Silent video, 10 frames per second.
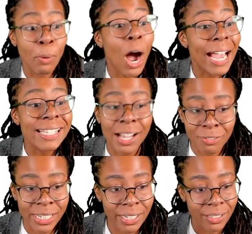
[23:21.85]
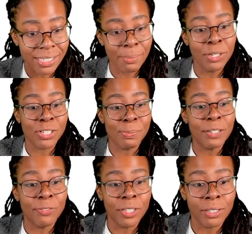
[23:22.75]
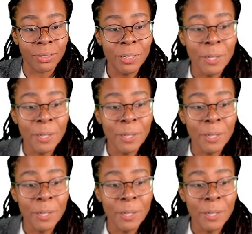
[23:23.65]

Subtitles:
Well, I sound ridiculous. Let me not speak for you.